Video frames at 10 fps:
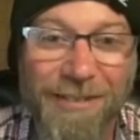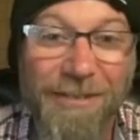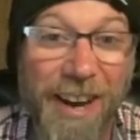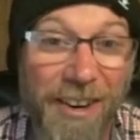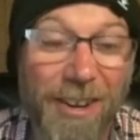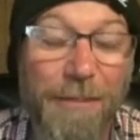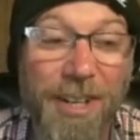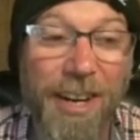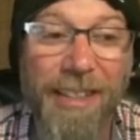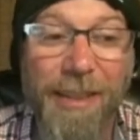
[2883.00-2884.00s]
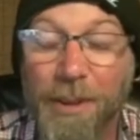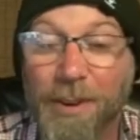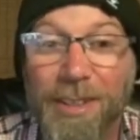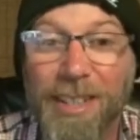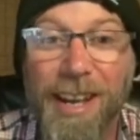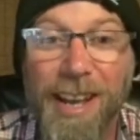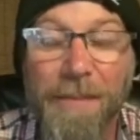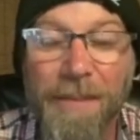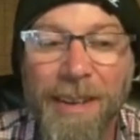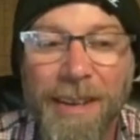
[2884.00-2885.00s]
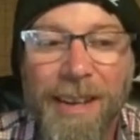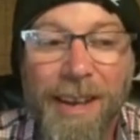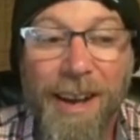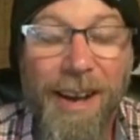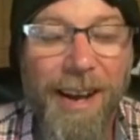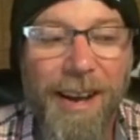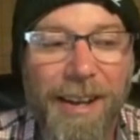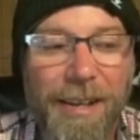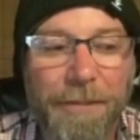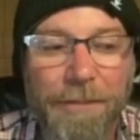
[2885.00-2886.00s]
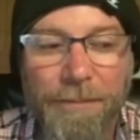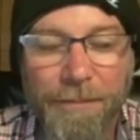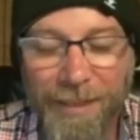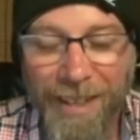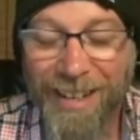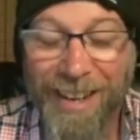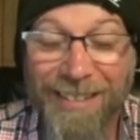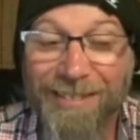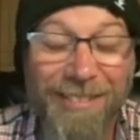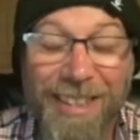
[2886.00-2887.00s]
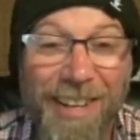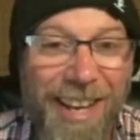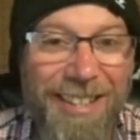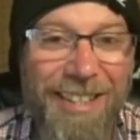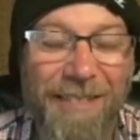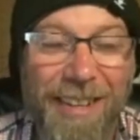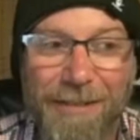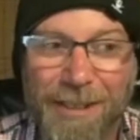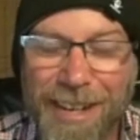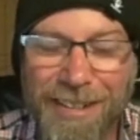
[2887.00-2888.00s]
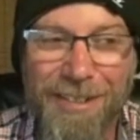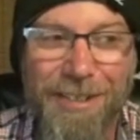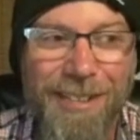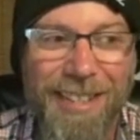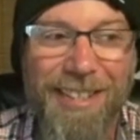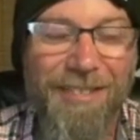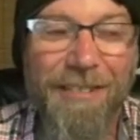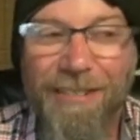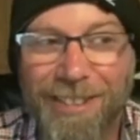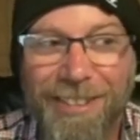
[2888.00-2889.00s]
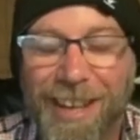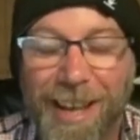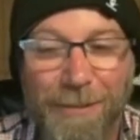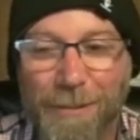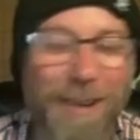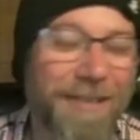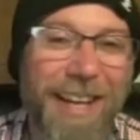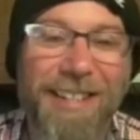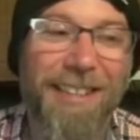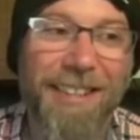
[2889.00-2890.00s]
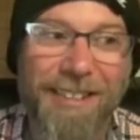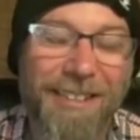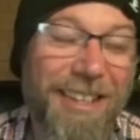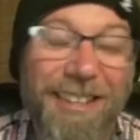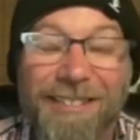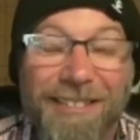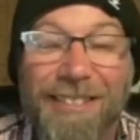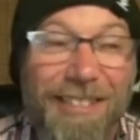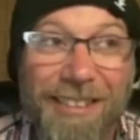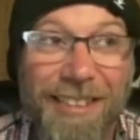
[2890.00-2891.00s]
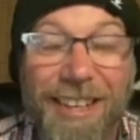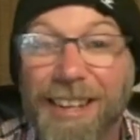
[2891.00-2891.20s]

firearms on them the whole time. Uh, And I even asked him, I'm like, when you guys are doing this, have you ever just had a round accidentally goes off? He's like, yeah,